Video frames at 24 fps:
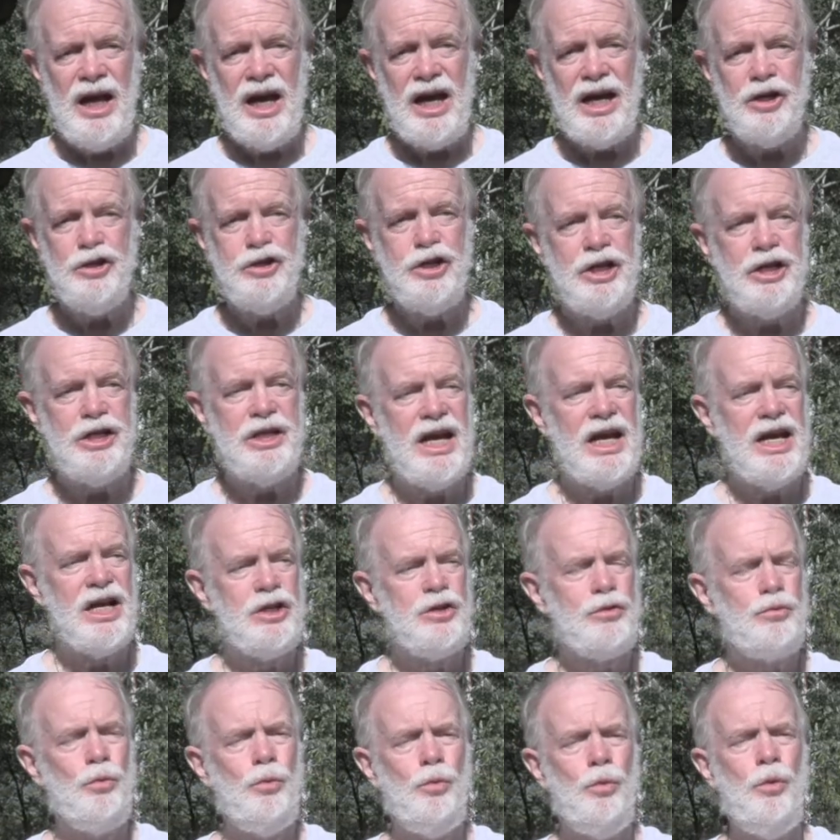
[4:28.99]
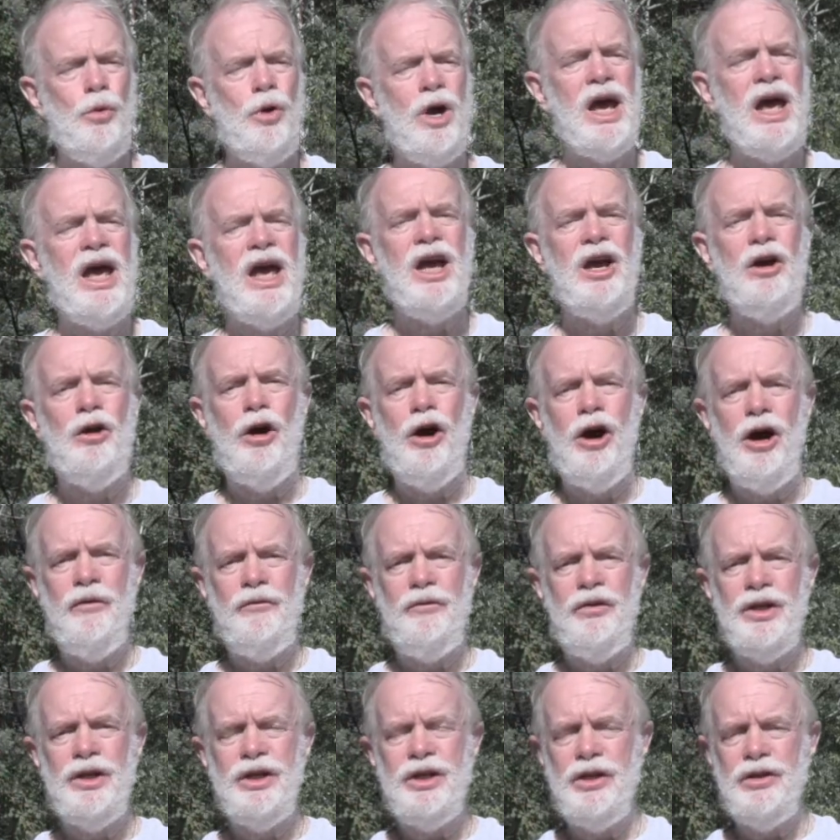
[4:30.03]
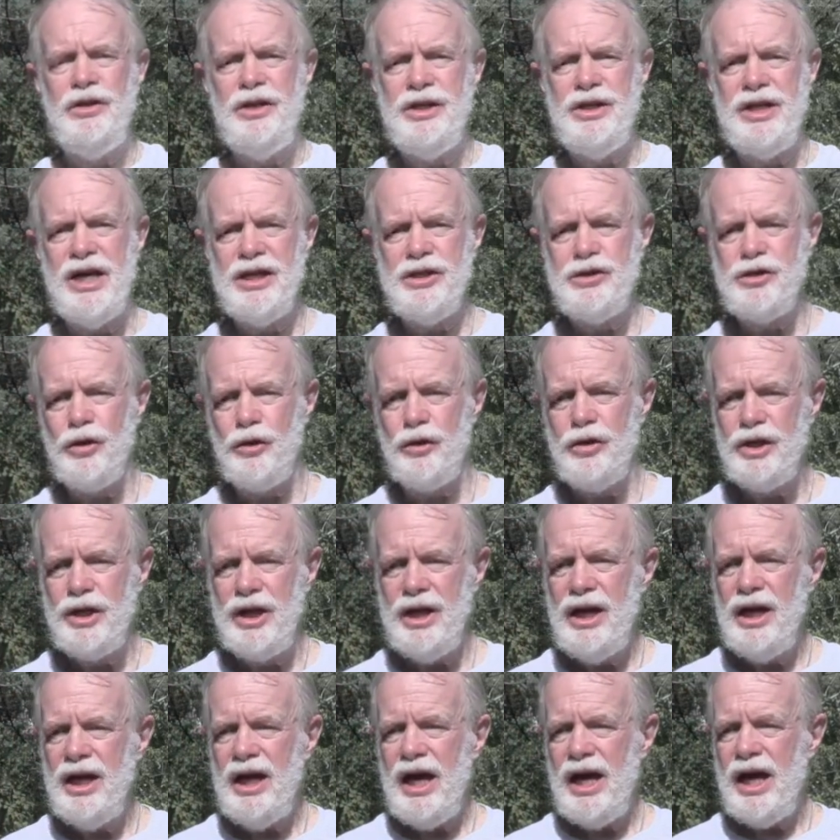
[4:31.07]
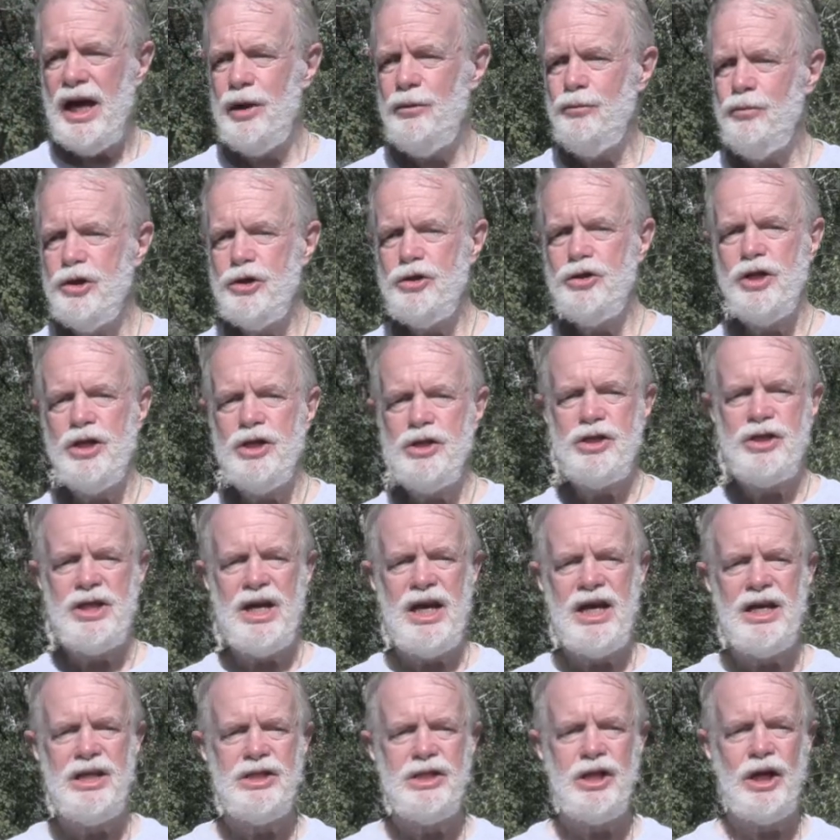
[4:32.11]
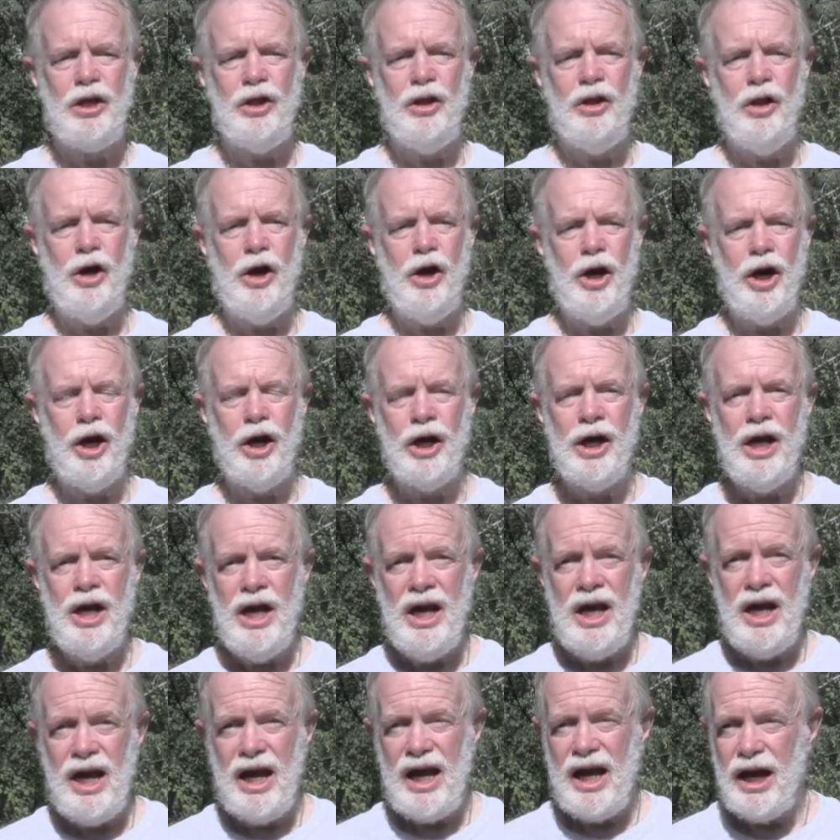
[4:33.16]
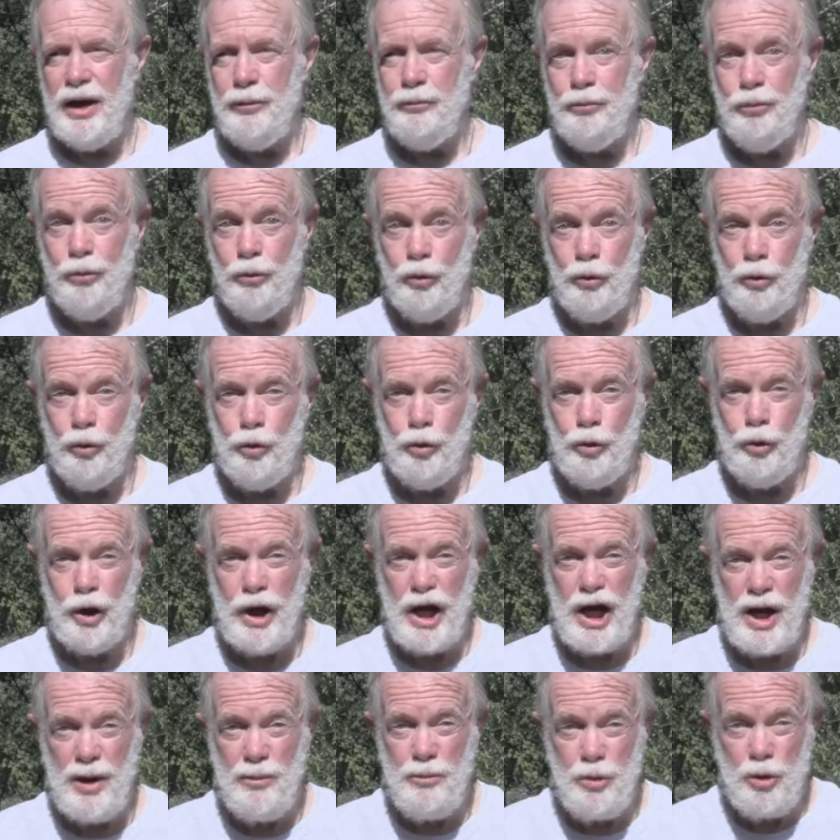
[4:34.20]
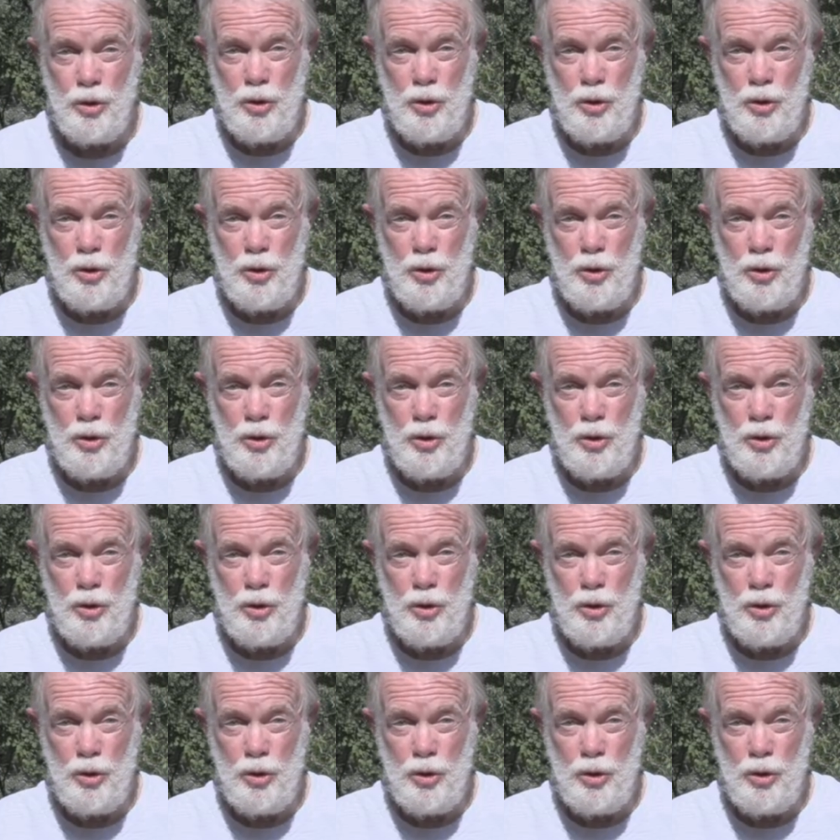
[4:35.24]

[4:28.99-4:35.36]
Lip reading: And she danced way off into the desert and was just dancing along. And Bruley